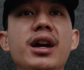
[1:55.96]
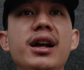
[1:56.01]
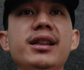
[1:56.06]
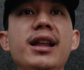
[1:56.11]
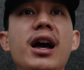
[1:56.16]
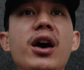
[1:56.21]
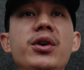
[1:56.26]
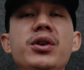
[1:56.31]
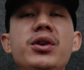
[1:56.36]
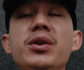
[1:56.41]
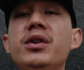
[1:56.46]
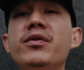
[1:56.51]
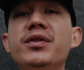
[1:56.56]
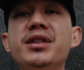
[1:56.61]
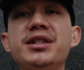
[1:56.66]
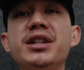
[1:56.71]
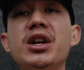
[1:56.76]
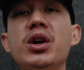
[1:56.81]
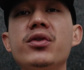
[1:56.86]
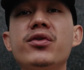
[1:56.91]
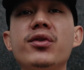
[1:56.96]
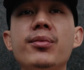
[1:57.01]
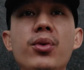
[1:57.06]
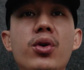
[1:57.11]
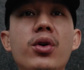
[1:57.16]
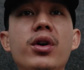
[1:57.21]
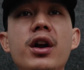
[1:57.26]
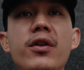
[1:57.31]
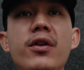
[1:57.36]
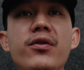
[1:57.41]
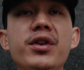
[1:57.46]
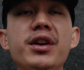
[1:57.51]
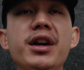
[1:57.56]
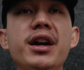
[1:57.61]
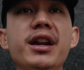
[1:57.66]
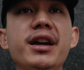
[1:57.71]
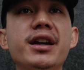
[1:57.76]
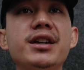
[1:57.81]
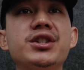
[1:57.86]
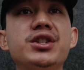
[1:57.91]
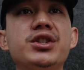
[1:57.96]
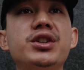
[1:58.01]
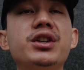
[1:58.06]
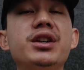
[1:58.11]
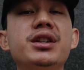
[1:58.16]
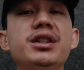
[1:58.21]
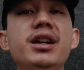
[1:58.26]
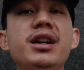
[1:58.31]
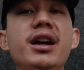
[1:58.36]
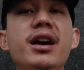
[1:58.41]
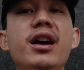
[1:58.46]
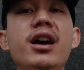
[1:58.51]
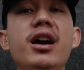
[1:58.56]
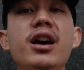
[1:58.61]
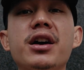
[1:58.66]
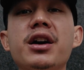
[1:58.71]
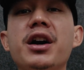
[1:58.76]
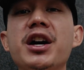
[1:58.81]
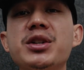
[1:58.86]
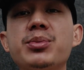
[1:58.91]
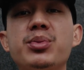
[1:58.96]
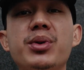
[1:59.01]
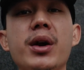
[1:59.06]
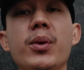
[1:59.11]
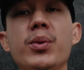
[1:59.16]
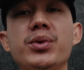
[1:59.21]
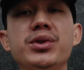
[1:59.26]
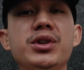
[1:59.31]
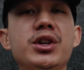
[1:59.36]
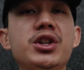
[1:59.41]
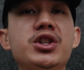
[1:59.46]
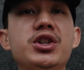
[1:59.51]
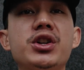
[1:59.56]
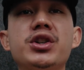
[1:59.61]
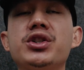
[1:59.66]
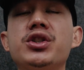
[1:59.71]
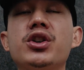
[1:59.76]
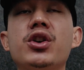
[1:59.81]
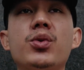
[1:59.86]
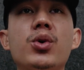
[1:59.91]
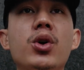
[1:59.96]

allow you to even scale even more. If you're getting a certain cost per acquisition or a certain